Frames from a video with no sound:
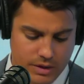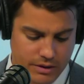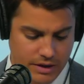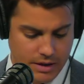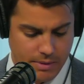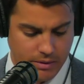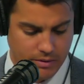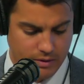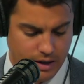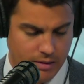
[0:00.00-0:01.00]
you think about
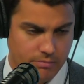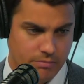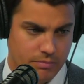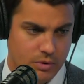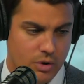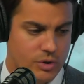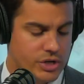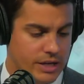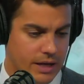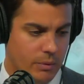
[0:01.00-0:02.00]
um, who
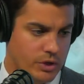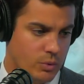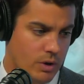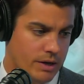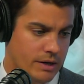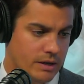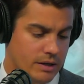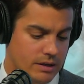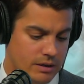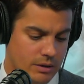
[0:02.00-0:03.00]
should get which one, eh,
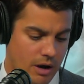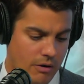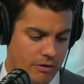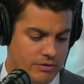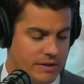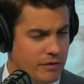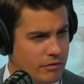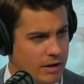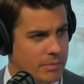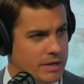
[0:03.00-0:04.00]
you know, are there different
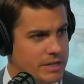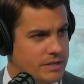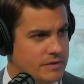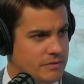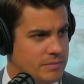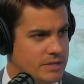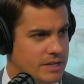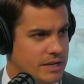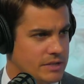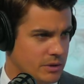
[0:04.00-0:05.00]
recommendations from
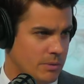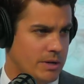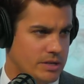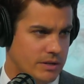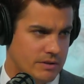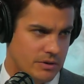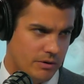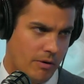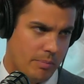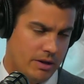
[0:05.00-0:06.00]
society? So you mentioned sort of
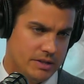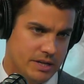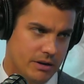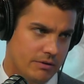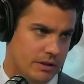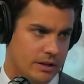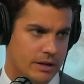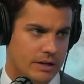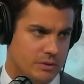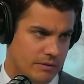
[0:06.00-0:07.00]
our policy here at the
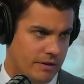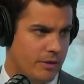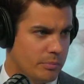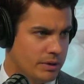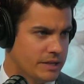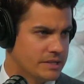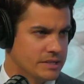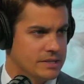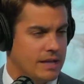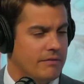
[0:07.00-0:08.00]
clinic, sort of other places.
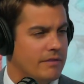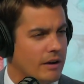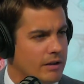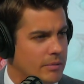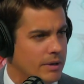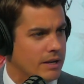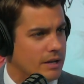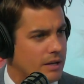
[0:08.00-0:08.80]
Does that vary a bit?